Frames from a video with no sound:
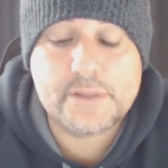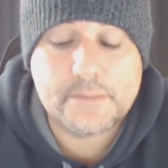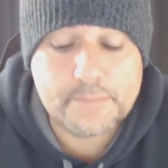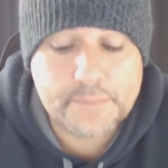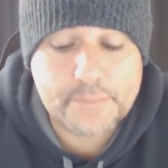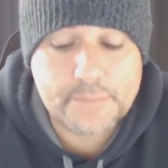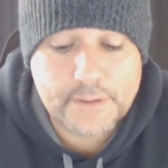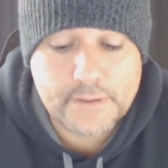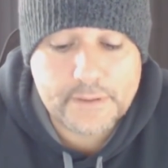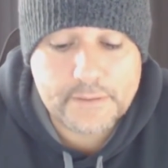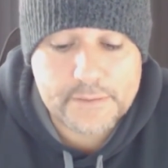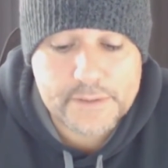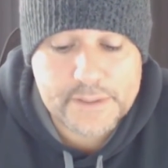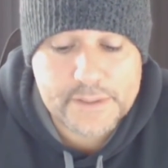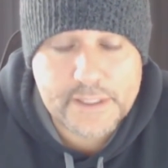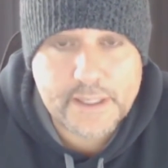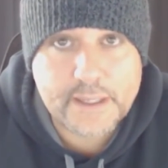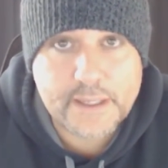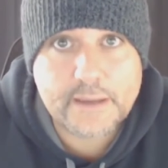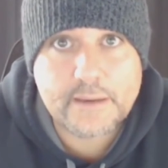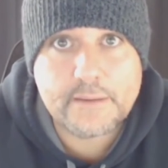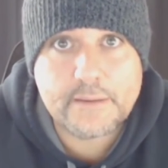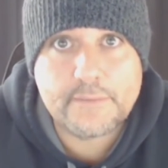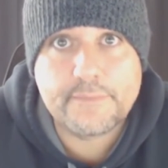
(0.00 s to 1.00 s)
I'm Peter
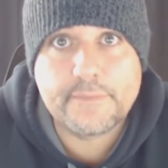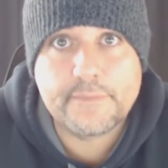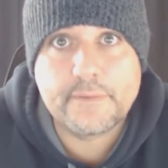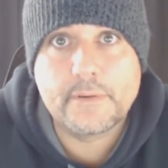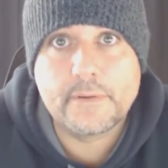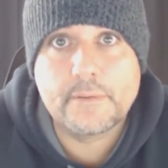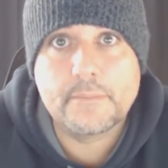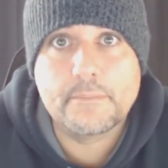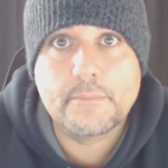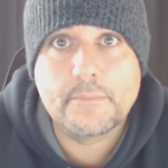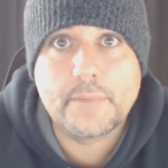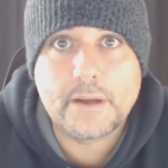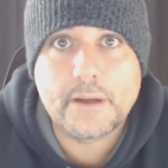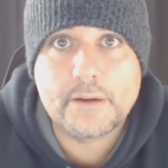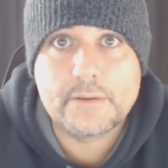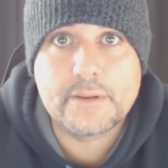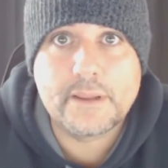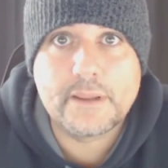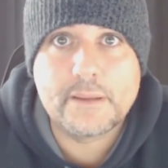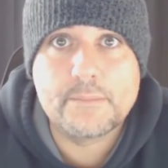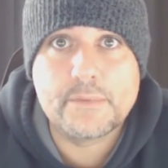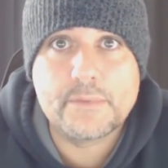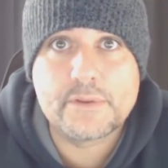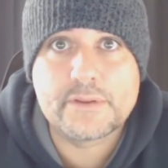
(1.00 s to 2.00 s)
Schenk from
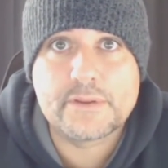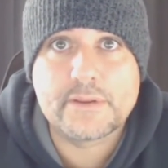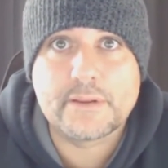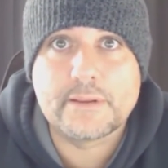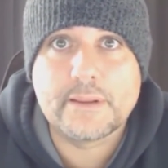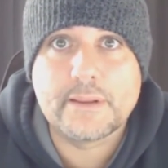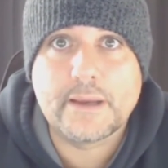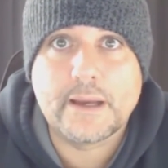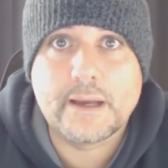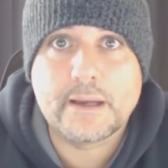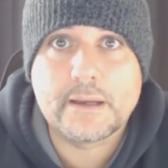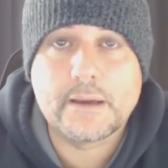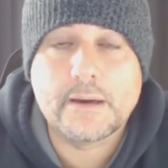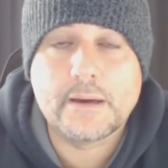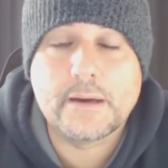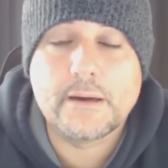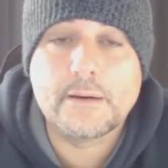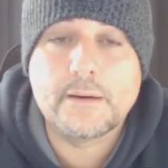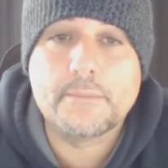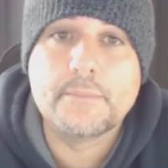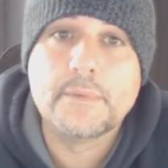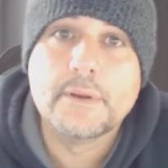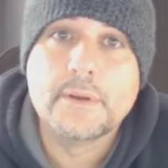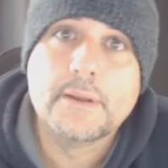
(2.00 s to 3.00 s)

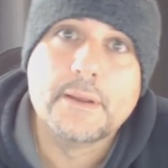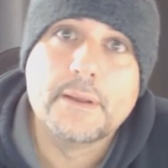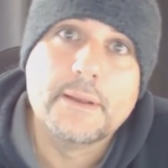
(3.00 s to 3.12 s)
moderndaymystic.com.